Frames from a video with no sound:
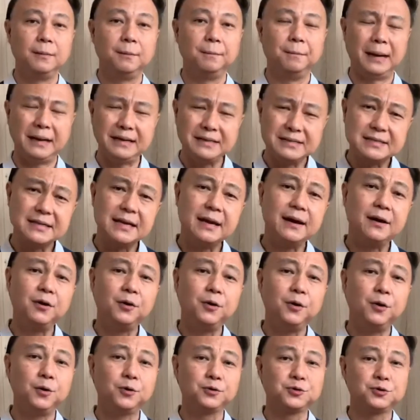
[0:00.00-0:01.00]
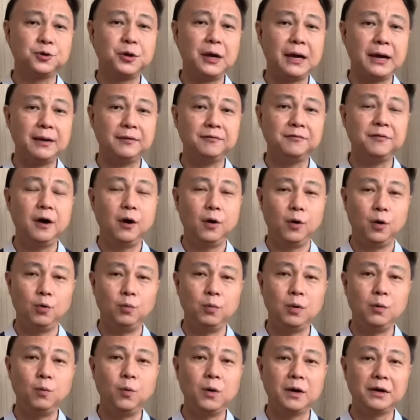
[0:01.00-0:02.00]
Myself also have
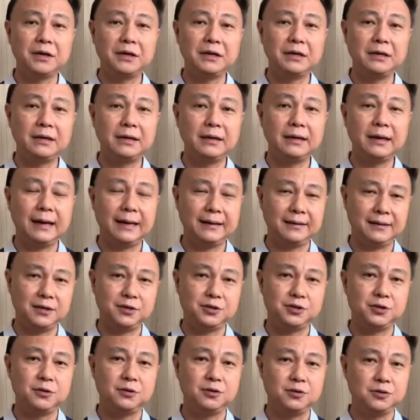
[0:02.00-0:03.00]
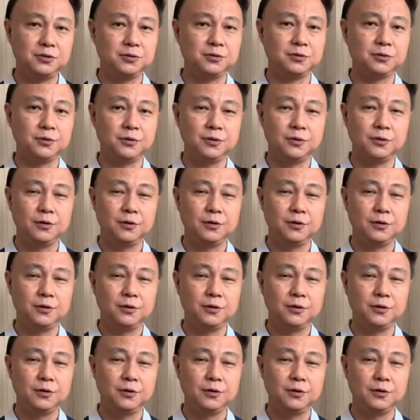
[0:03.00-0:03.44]
overworking addiction too.